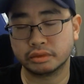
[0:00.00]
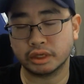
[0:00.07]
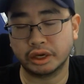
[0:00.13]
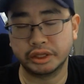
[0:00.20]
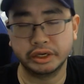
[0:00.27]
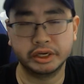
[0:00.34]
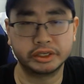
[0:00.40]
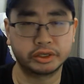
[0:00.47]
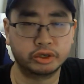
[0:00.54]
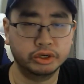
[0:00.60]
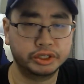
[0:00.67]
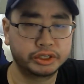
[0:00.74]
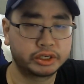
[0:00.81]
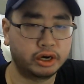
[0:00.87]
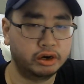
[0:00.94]
I think that's a good
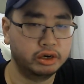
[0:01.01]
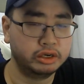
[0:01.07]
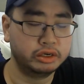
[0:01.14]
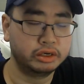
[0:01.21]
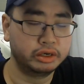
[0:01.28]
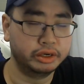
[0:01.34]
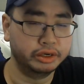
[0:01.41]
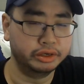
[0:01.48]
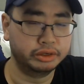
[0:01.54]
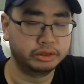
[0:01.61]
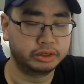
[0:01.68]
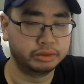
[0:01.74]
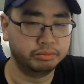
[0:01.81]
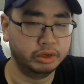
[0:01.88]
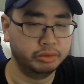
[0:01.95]
start,
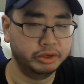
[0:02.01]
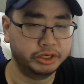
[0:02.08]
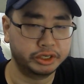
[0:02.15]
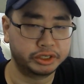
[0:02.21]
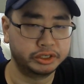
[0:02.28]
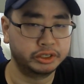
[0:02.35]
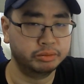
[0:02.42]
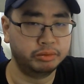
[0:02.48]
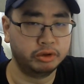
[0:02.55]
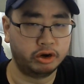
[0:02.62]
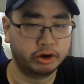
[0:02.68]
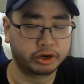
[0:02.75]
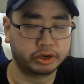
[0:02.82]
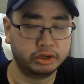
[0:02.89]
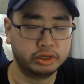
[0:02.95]
and maybe just a simple
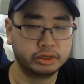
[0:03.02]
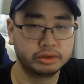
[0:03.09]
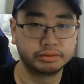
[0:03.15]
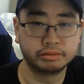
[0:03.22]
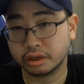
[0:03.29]
oracle.